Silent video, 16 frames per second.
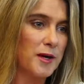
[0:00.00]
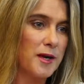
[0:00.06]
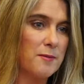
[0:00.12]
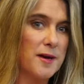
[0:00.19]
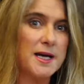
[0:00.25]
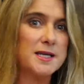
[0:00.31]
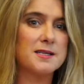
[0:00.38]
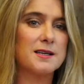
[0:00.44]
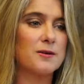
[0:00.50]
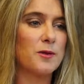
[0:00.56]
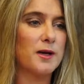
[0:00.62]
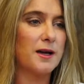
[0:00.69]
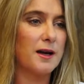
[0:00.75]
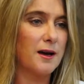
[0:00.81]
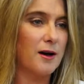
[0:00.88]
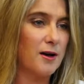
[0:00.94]
amazing,
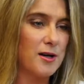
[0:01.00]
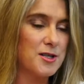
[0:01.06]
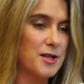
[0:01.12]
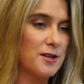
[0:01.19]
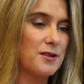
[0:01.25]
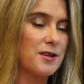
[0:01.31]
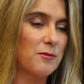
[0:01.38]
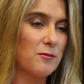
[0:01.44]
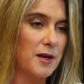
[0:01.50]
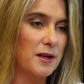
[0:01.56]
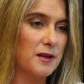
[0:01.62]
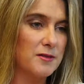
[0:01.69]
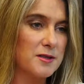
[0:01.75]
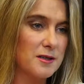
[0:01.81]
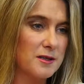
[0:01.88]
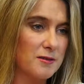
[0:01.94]
and I don't think many
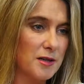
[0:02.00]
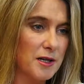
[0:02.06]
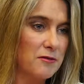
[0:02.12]
of us can